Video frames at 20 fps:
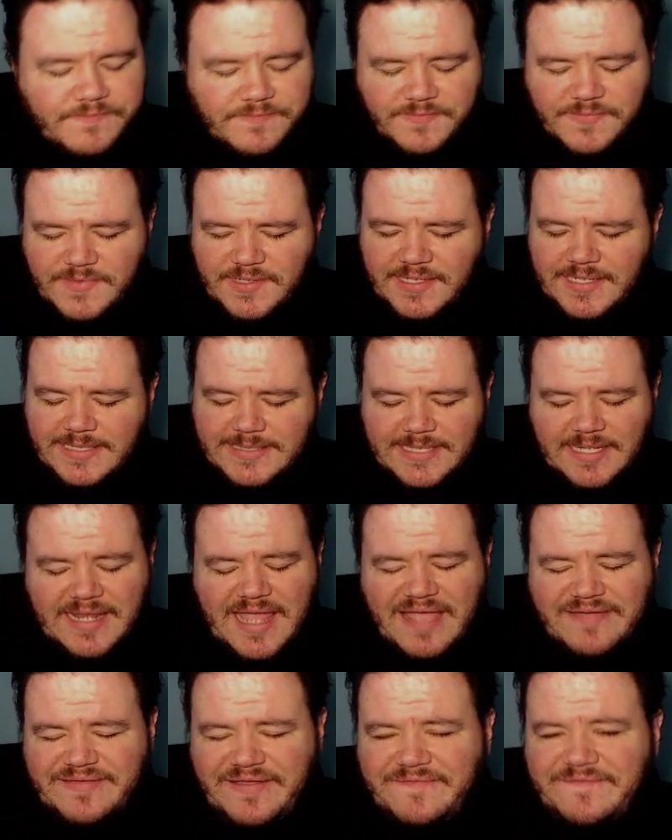It's going to
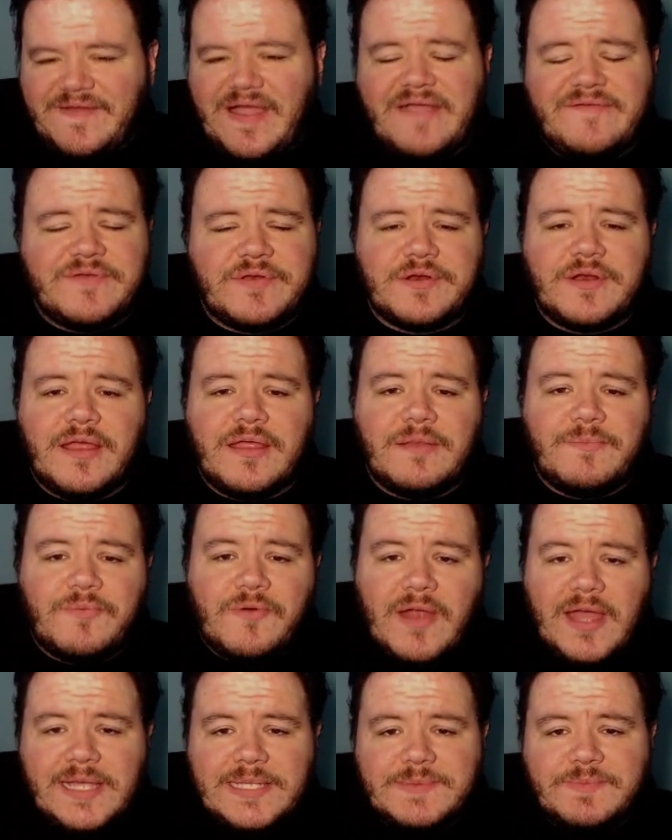have a $500
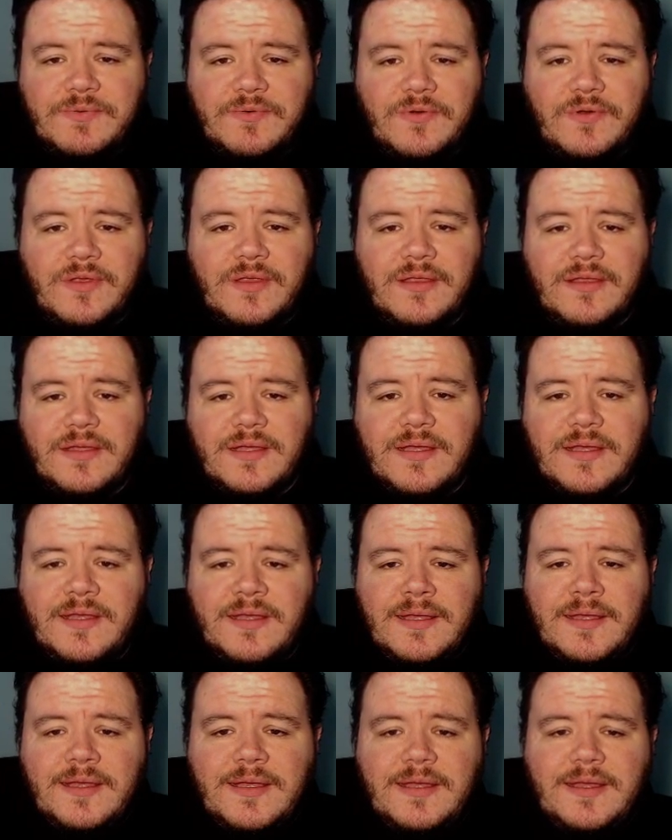prize pool.
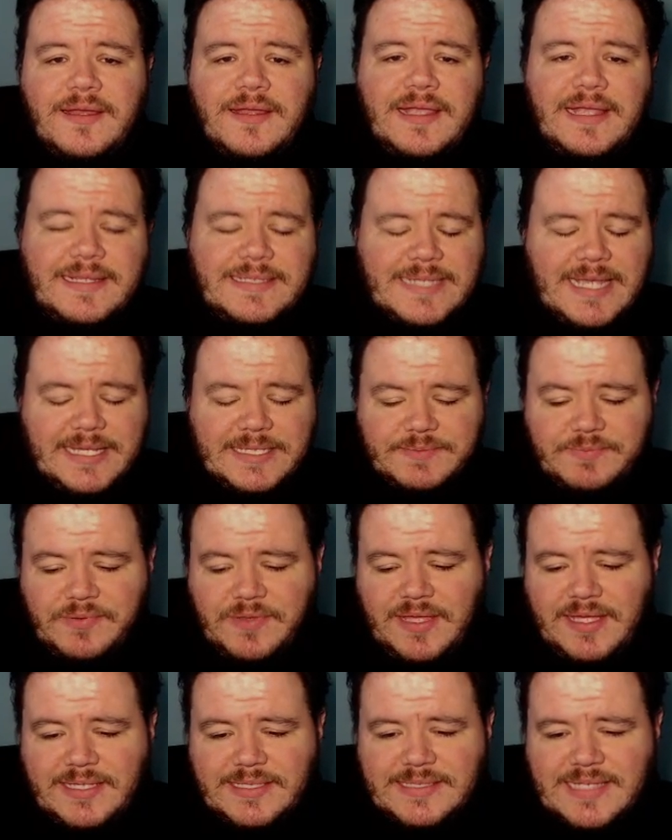It takes
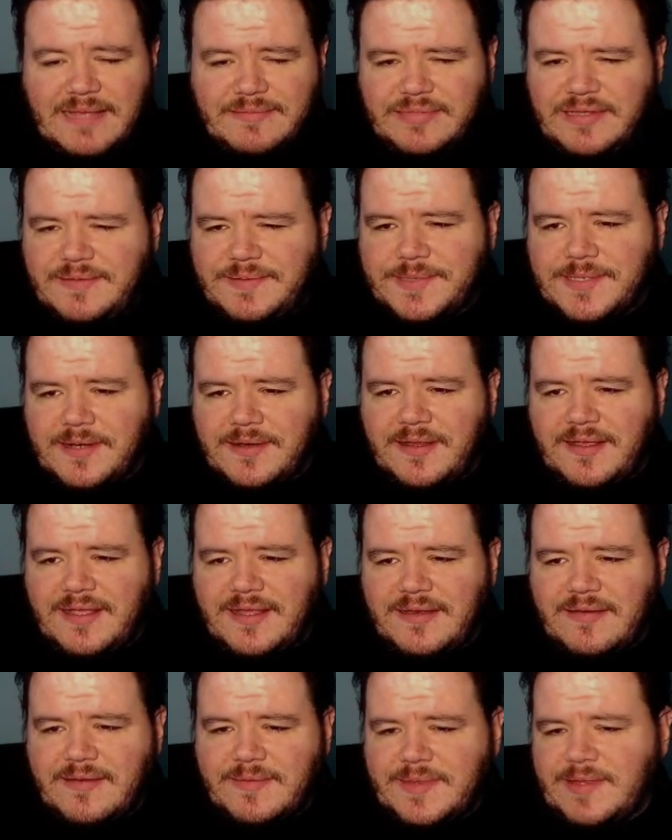place, I believe, starting at
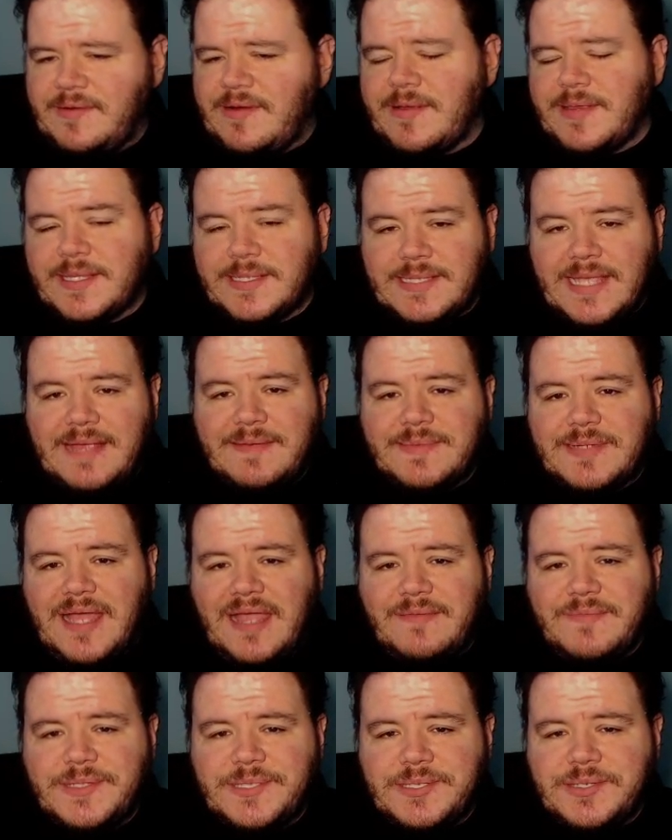around the same
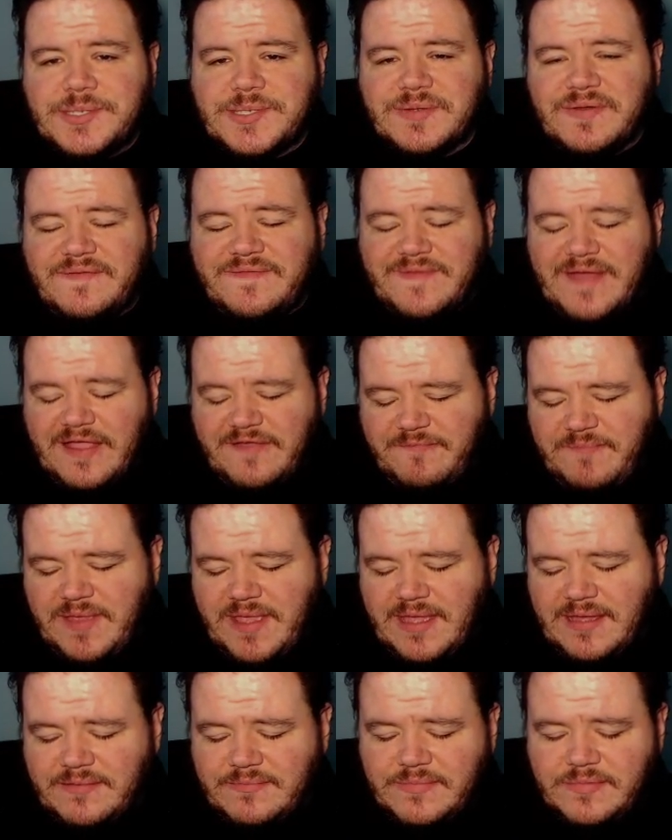time as usual, 5
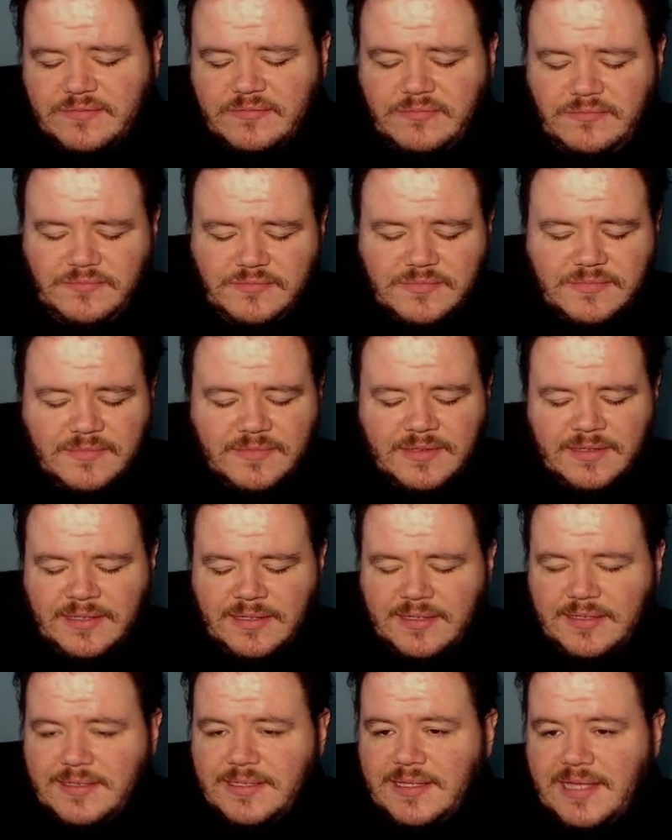p.m.
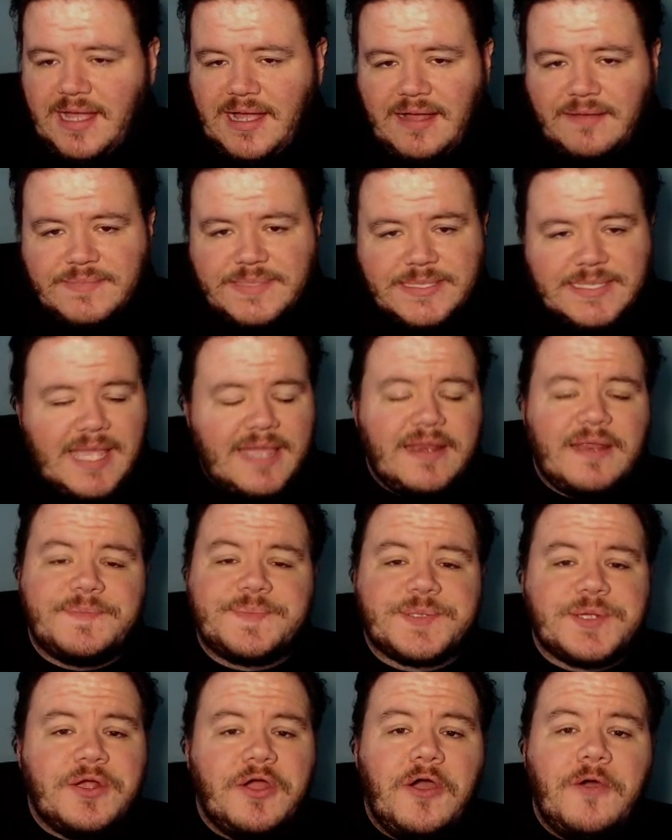Sign-ups
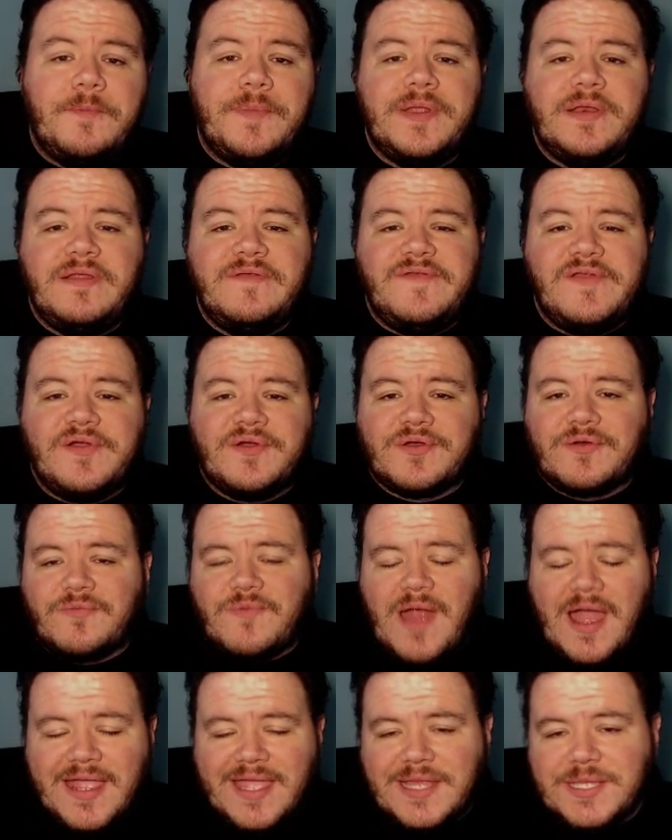are open. If you go to
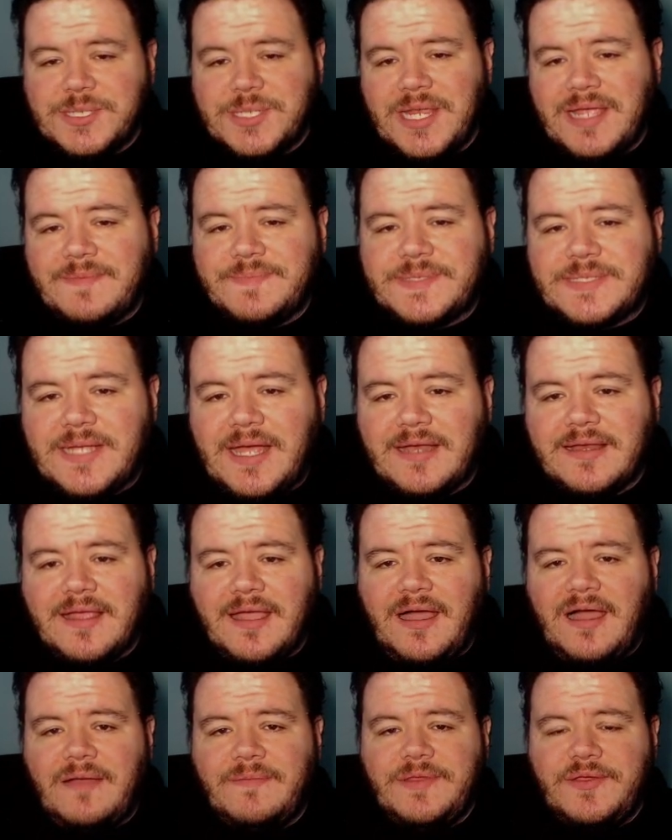
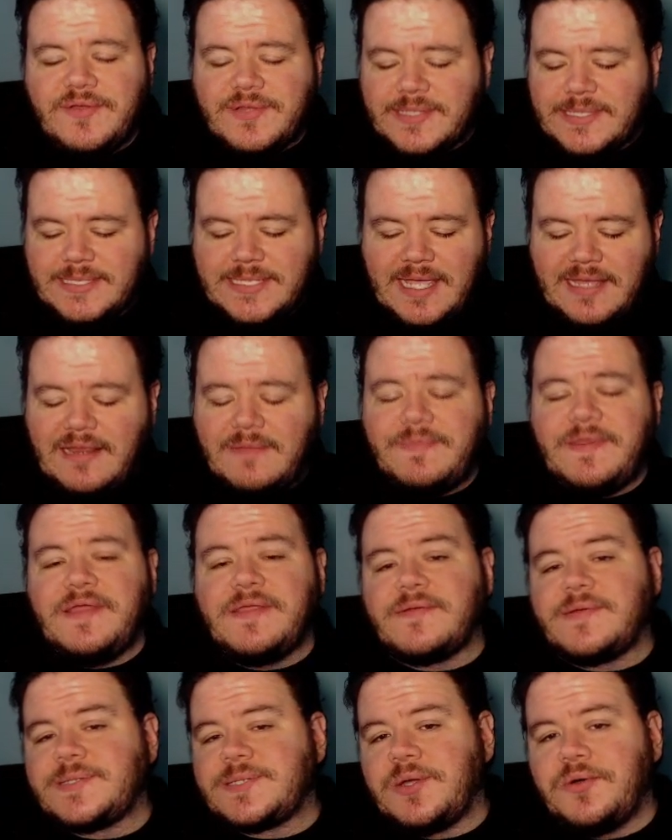rocketchamps.com, you can sign up
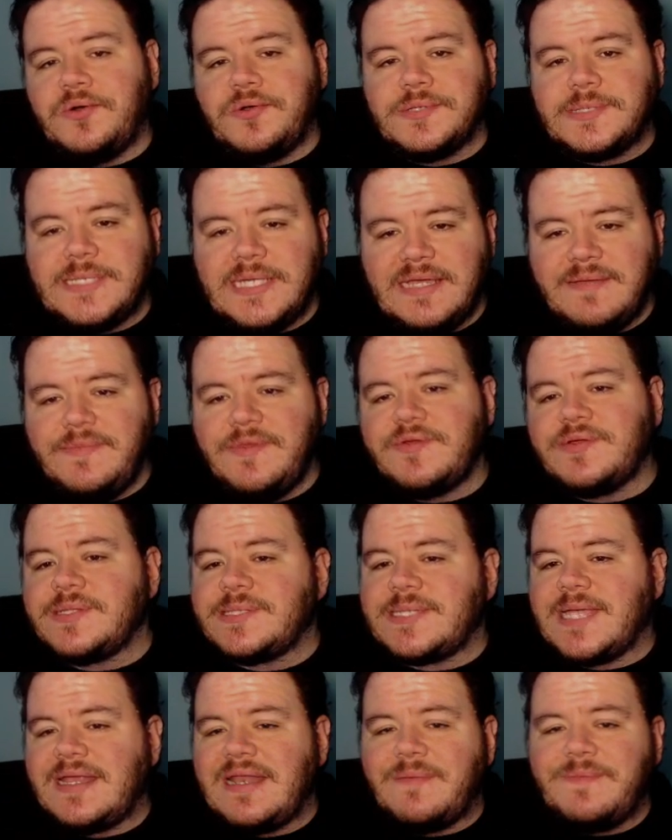either as a whole team, you can
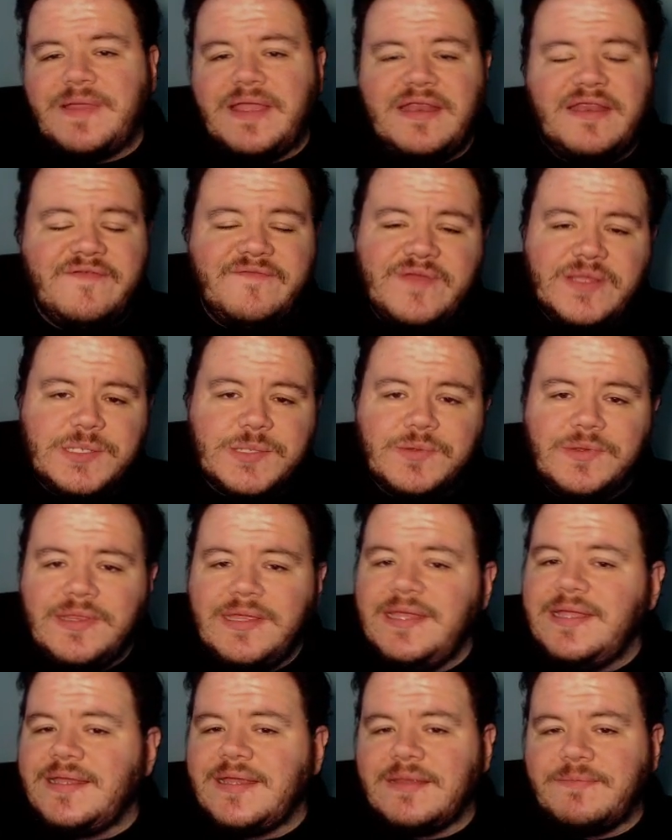sign up
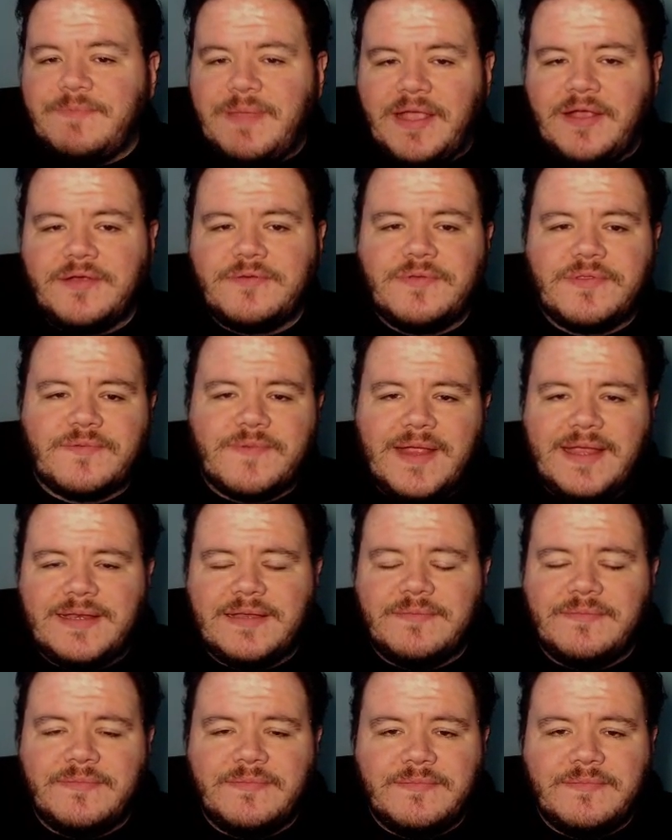individually and get paired with random